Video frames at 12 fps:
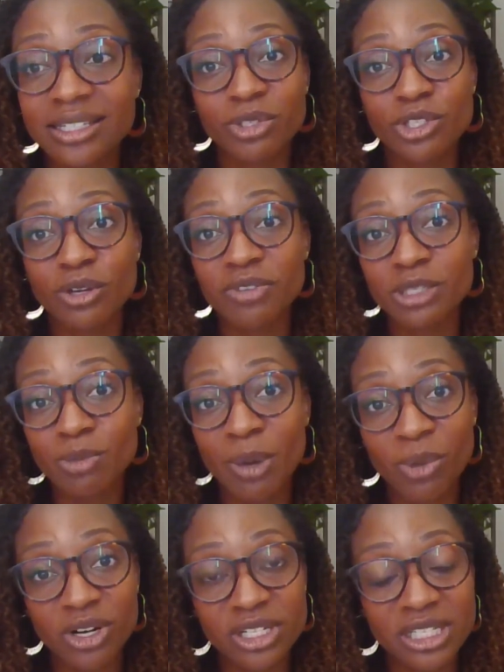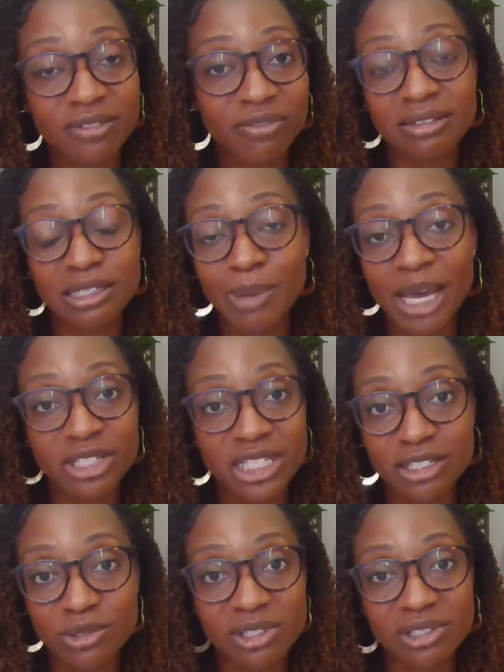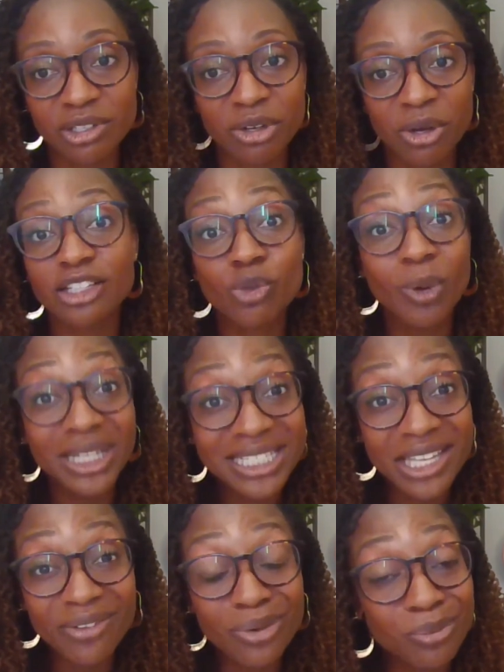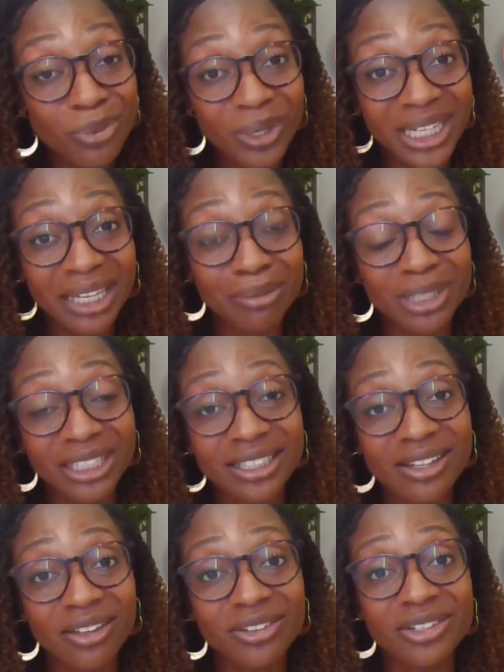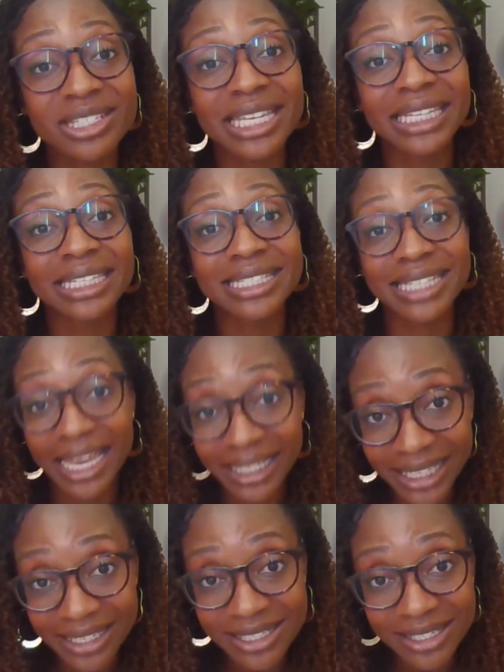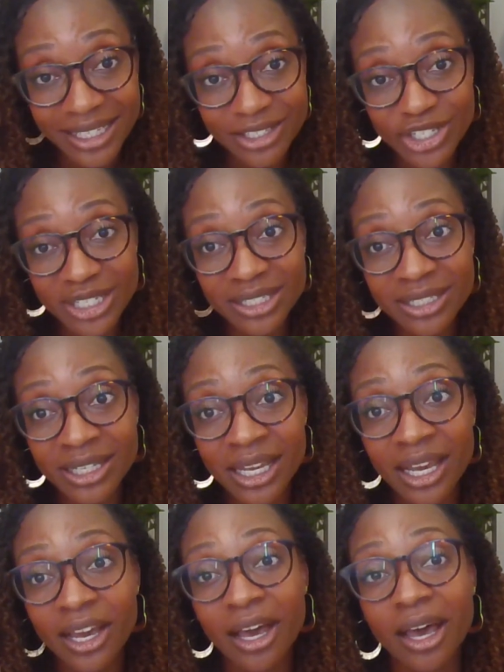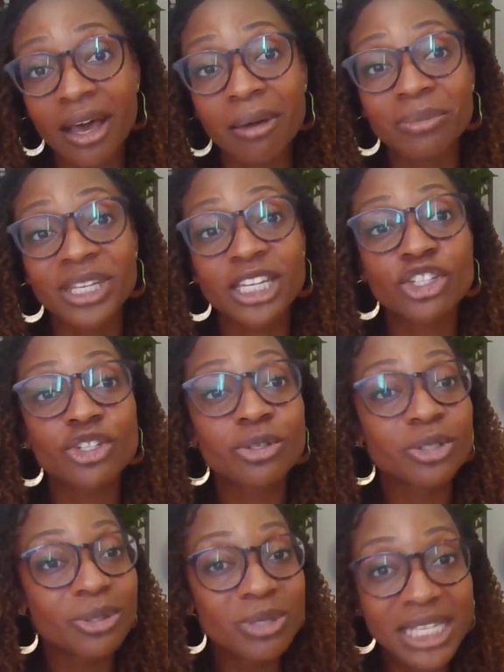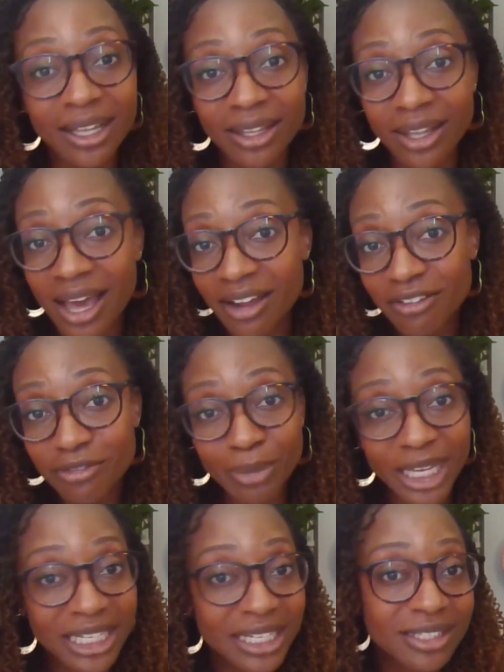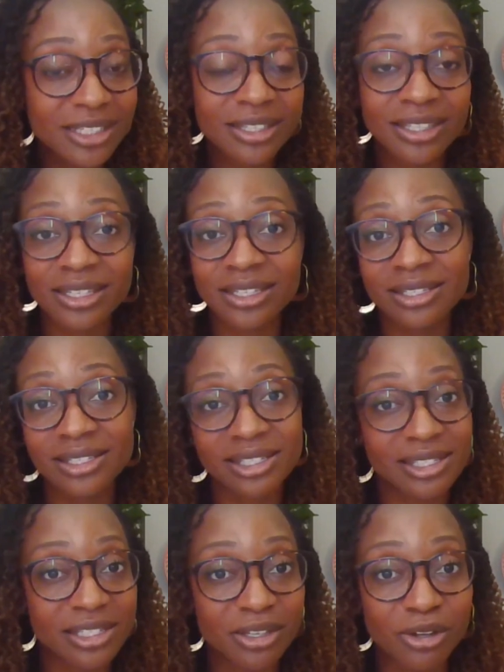service members and spouses, $27.8 million in debt cancellation, because you're losing a lot of money to these